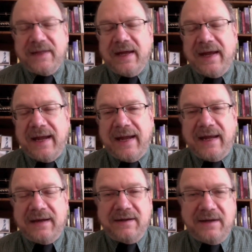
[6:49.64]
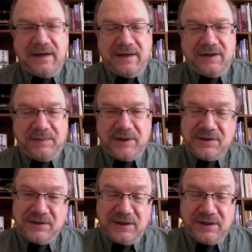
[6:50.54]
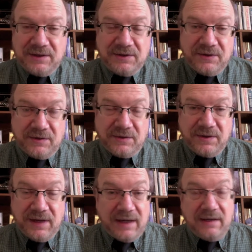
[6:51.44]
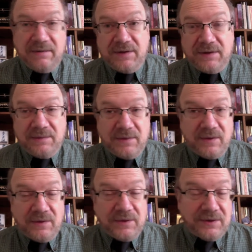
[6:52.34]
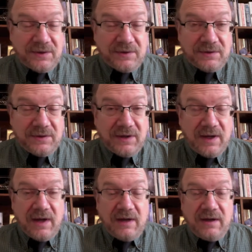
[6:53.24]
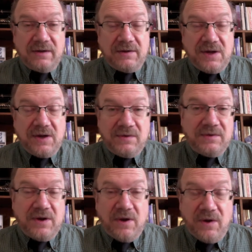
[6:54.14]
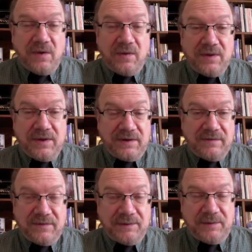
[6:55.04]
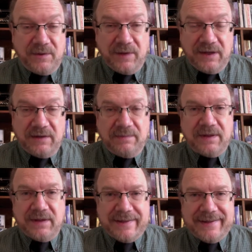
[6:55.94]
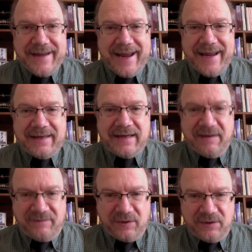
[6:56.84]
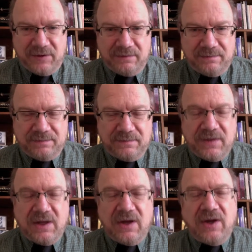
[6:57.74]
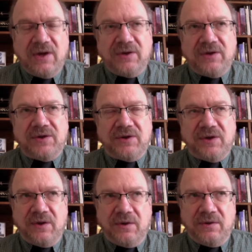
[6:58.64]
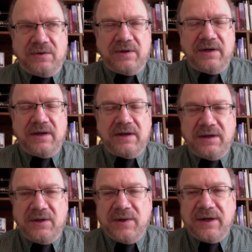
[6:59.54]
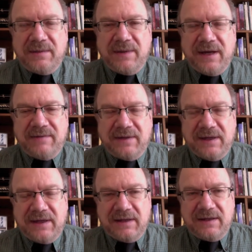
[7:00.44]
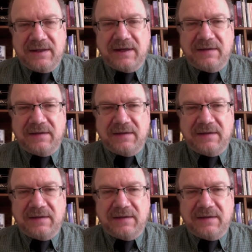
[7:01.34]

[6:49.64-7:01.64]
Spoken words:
and especially young students and even some older students don't know the difference between ability and effort. So you end up having a kid that, if